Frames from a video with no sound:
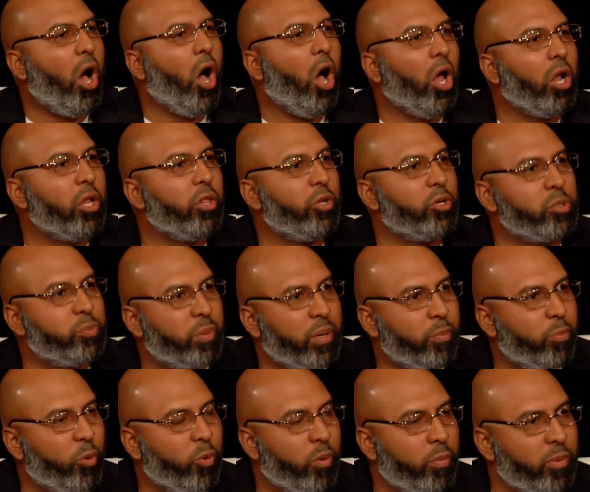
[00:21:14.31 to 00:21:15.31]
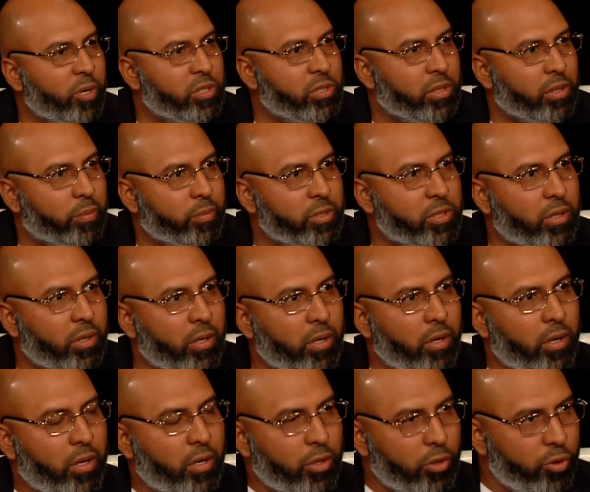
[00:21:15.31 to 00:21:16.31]
All of those people were Muslims.
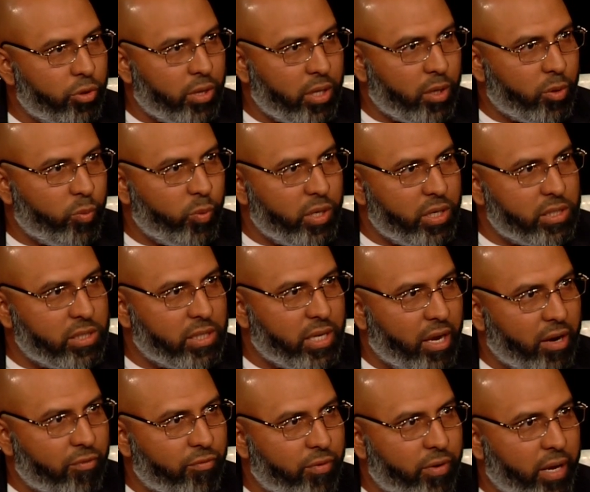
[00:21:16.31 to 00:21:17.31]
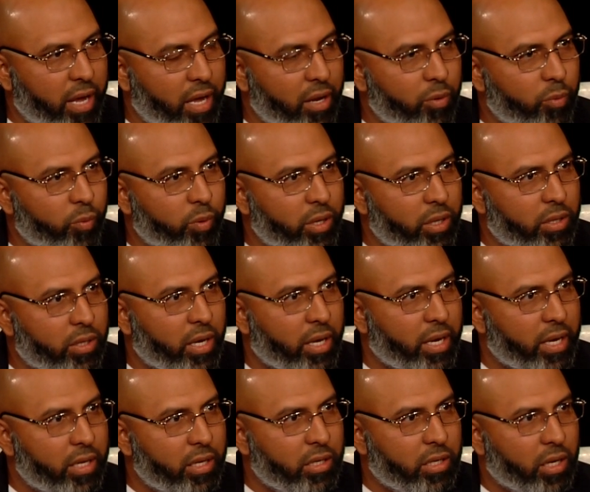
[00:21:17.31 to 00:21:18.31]
You think we stand for that?
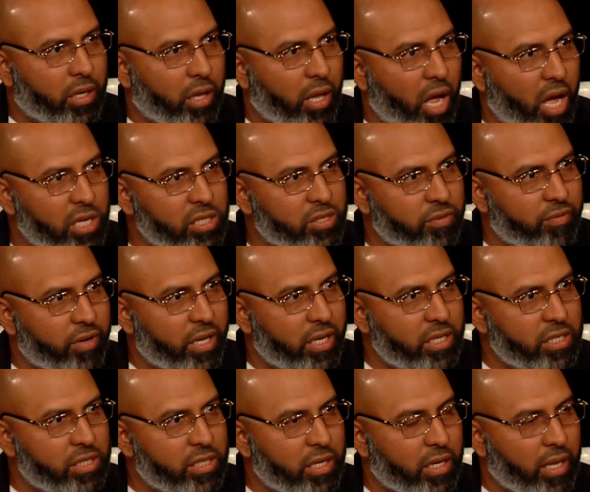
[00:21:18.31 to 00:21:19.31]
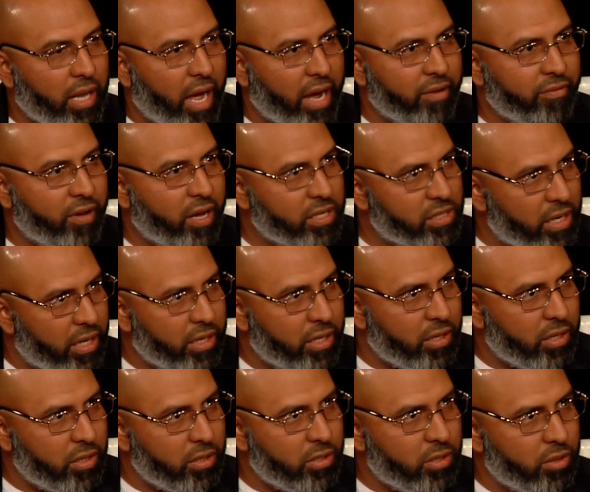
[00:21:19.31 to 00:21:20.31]
The loss of innocent life has
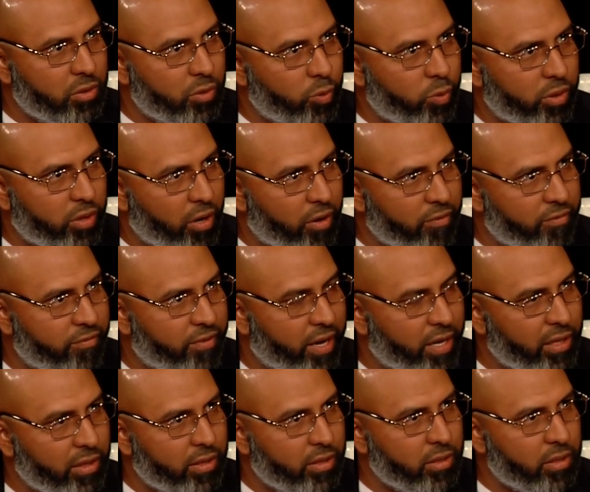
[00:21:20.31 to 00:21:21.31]
anything to do with our faith?